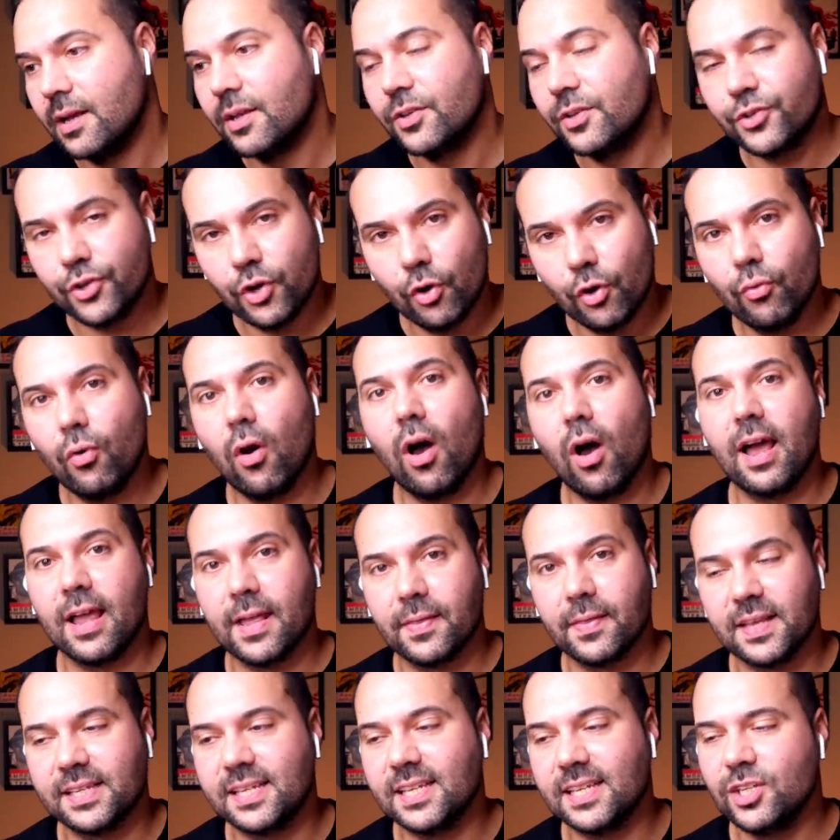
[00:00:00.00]
So you're
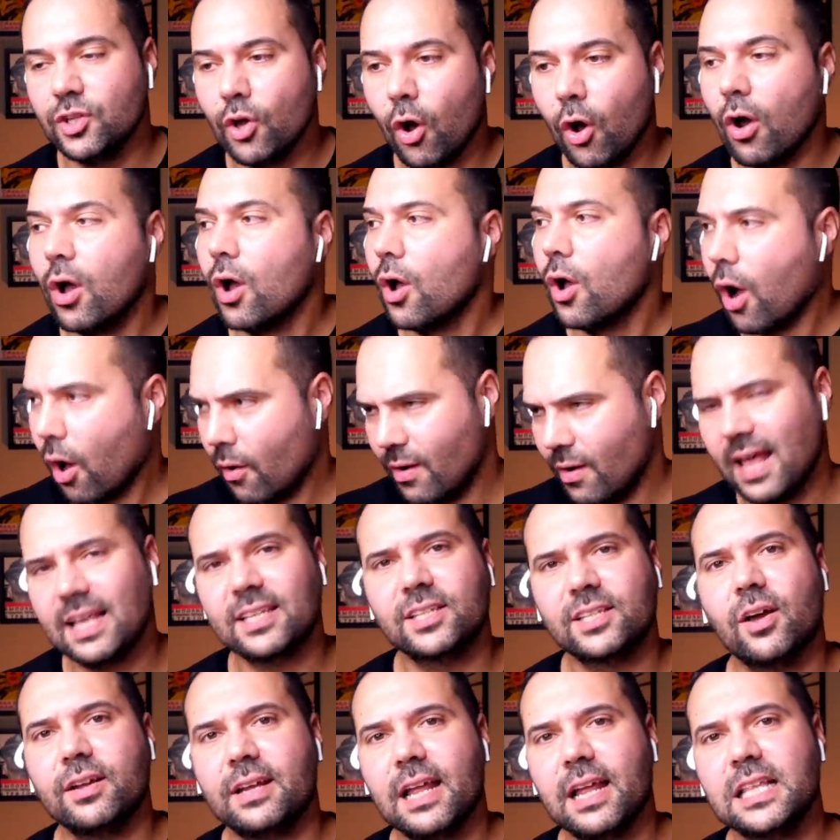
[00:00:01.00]
right. This is not,
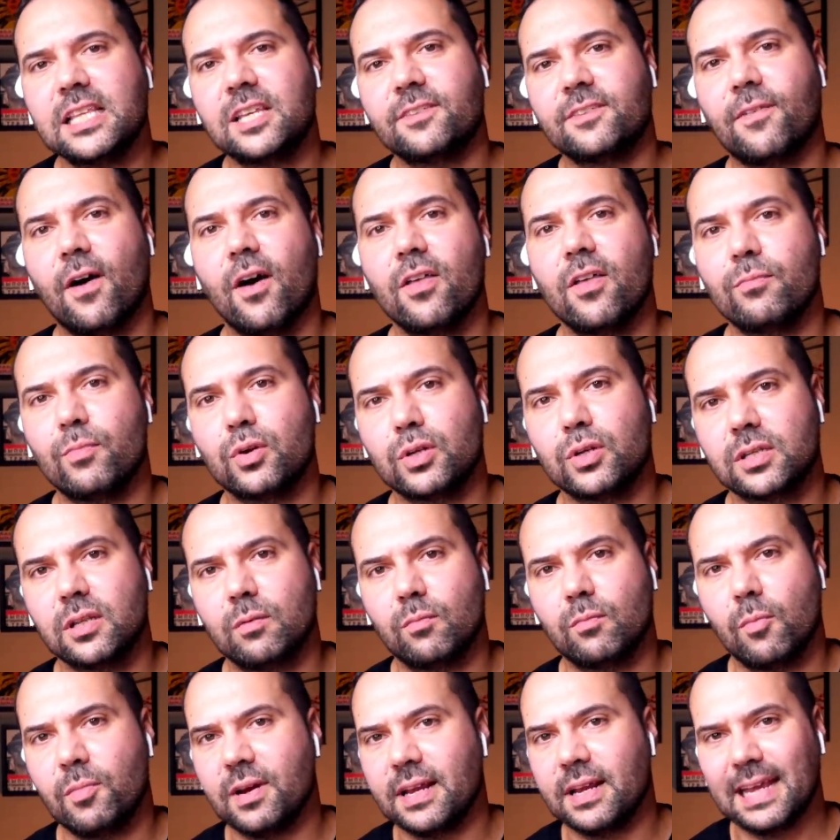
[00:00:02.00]
let's identify the
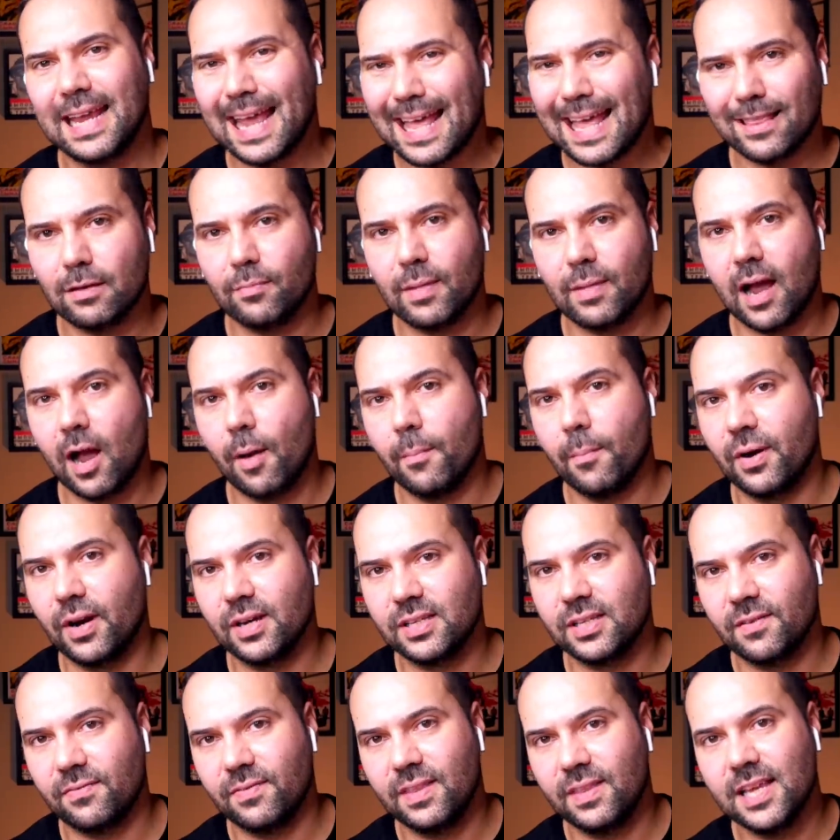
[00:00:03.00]
Muslim women and get them out.
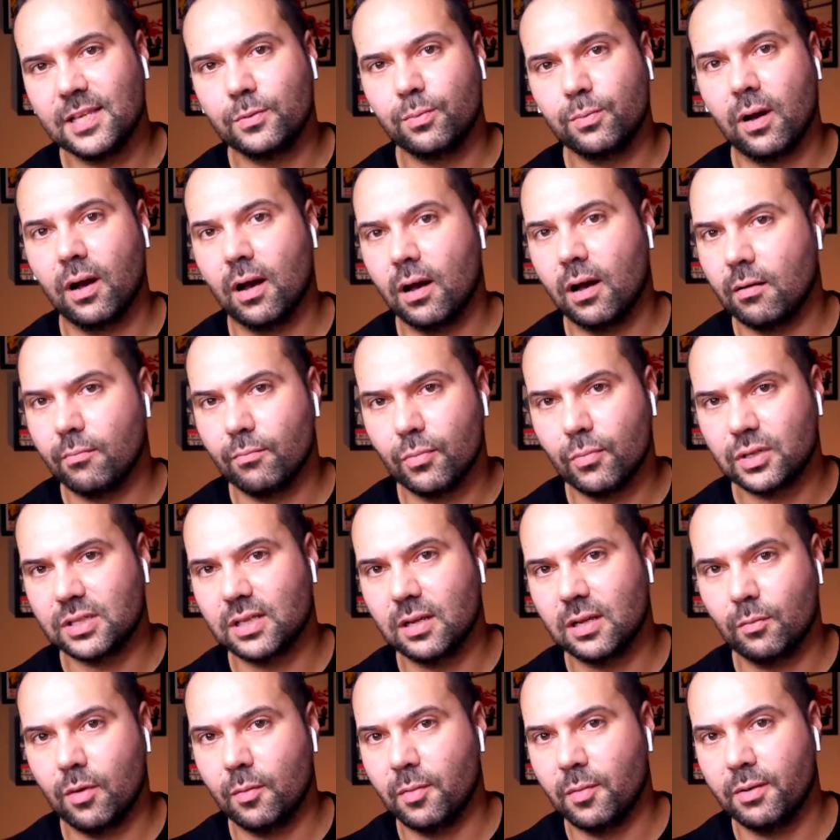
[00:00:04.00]
Because if these were
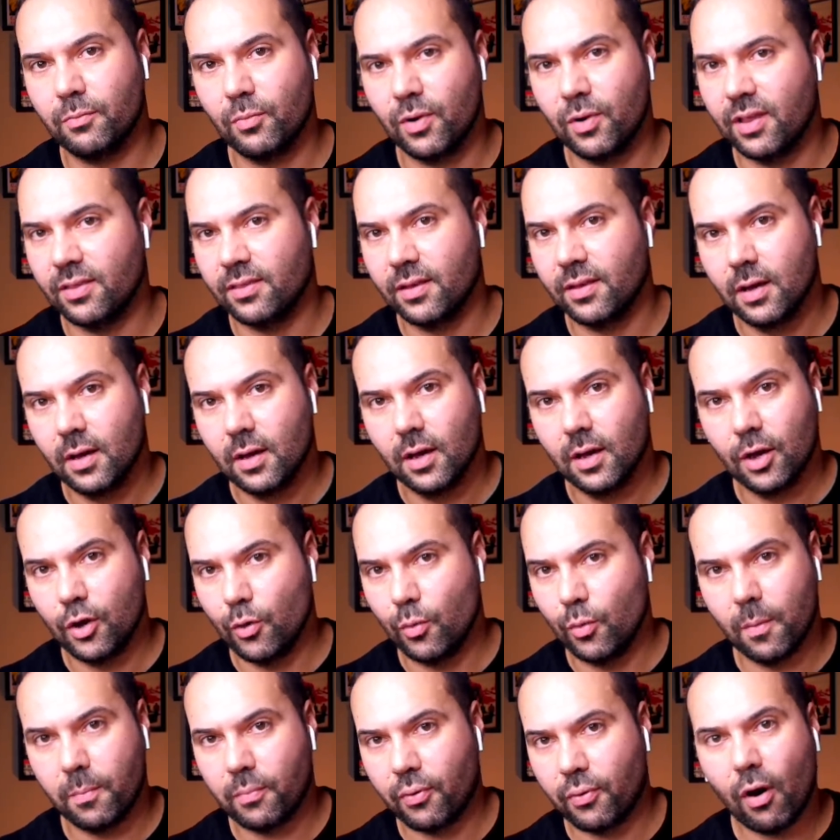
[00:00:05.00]
Muslim women
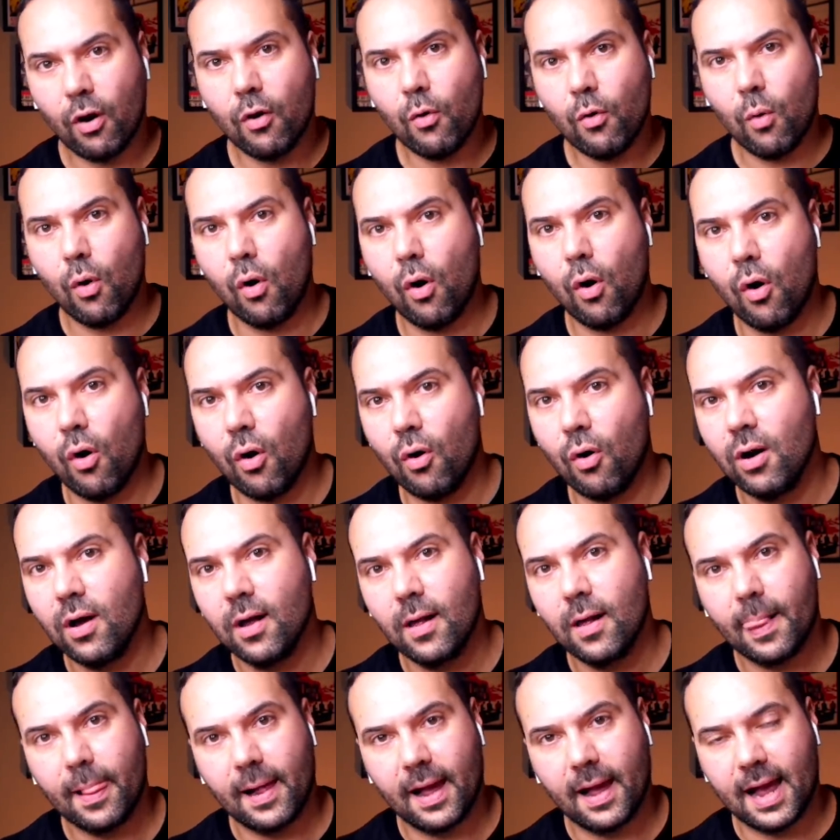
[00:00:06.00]
who were pro-war
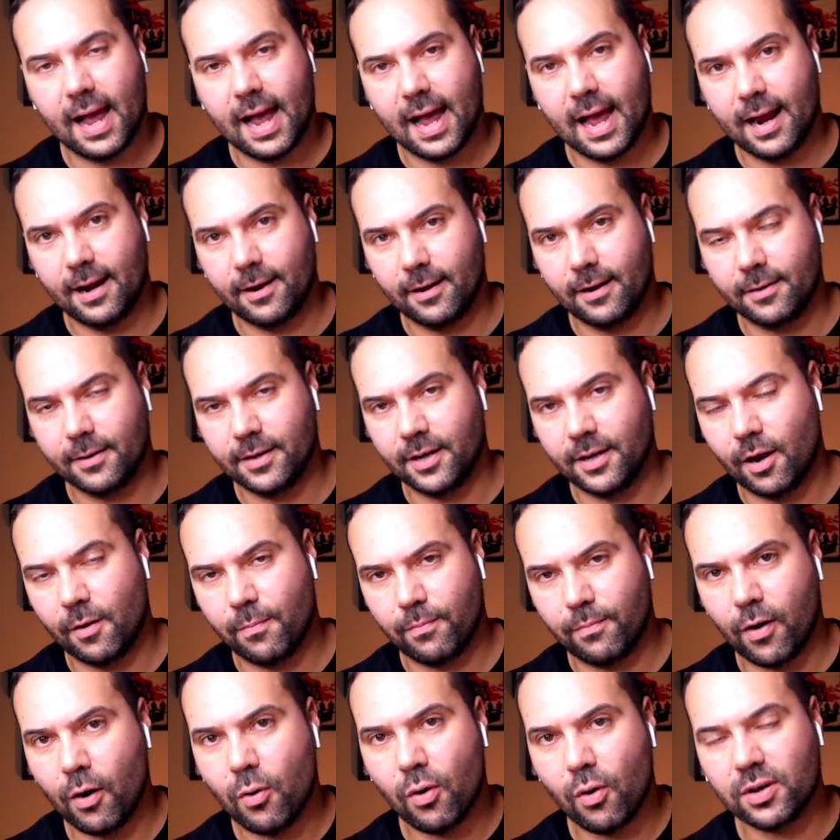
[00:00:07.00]
and, you know,
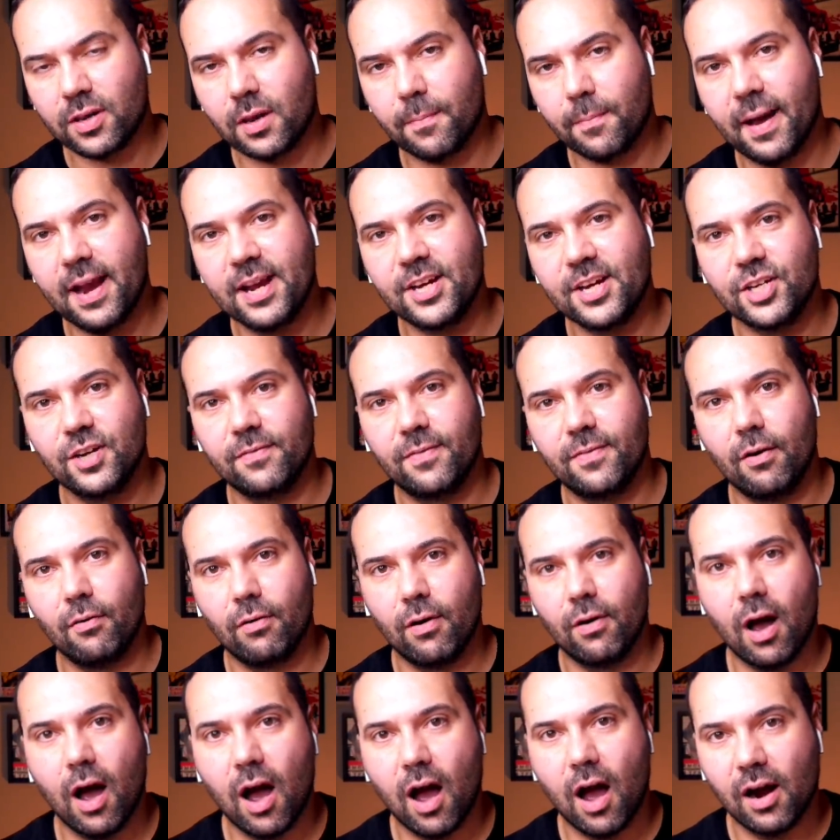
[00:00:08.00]
pro-occupation of
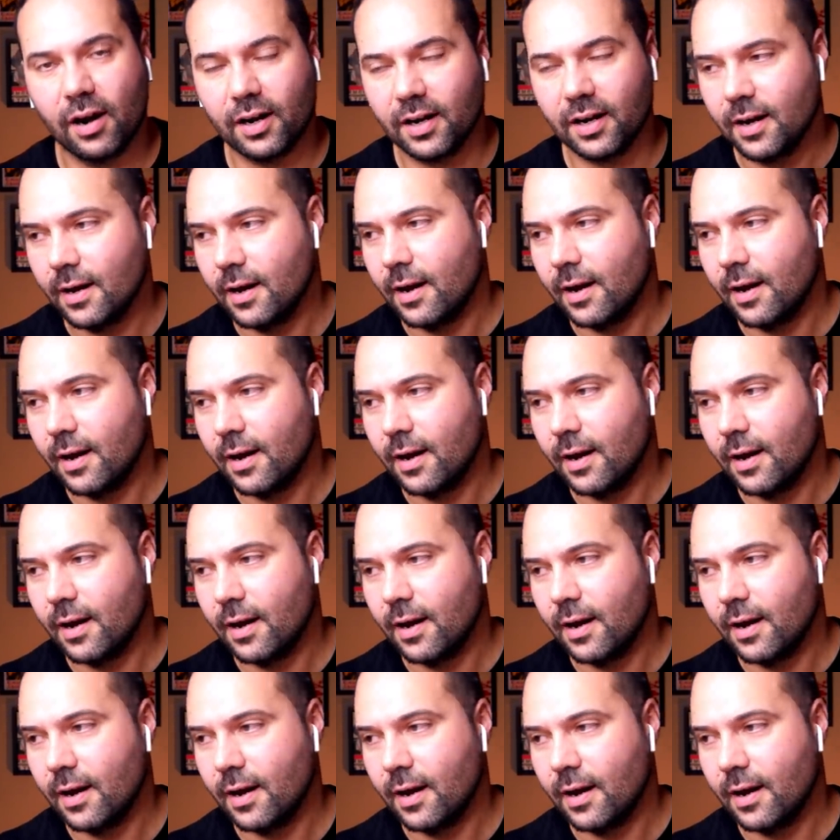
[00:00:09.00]
Iraq